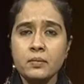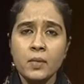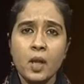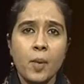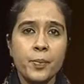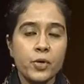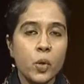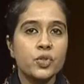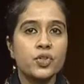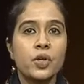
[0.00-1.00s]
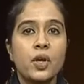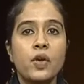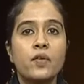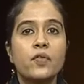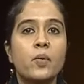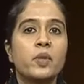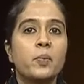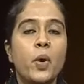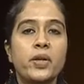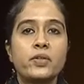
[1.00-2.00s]
approached from the
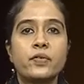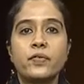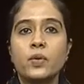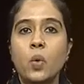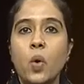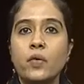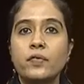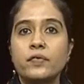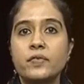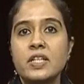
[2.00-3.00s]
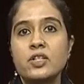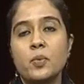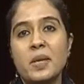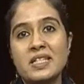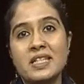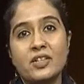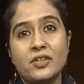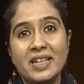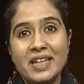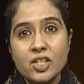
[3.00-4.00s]
point of view of say domestic
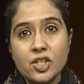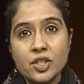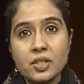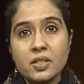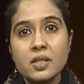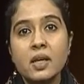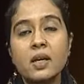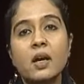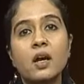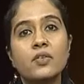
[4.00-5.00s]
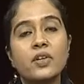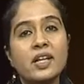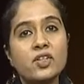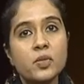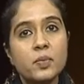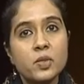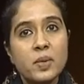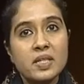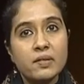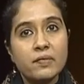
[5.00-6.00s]
relations uh, relation
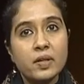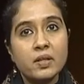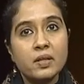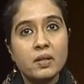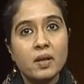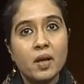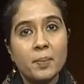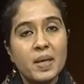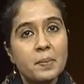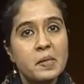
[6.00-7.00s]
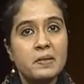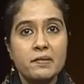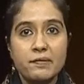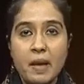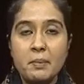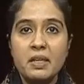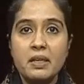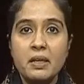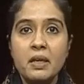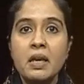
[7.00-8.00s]
between different uh, uh, people in the
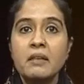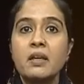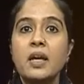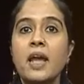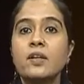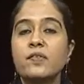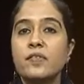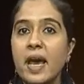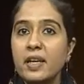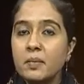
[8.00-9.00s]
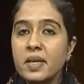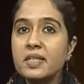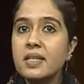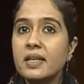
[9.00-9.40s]
family, the kind of dynamics that